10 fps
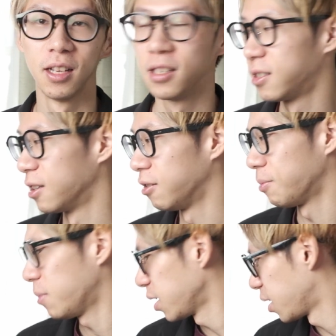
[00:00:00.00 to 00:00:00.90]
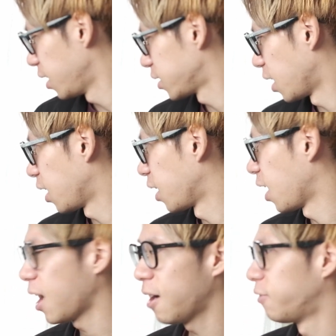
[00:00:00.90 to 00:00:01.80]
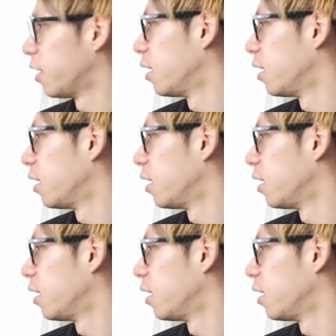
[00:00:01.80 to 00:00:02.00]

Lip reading: So in my case, I have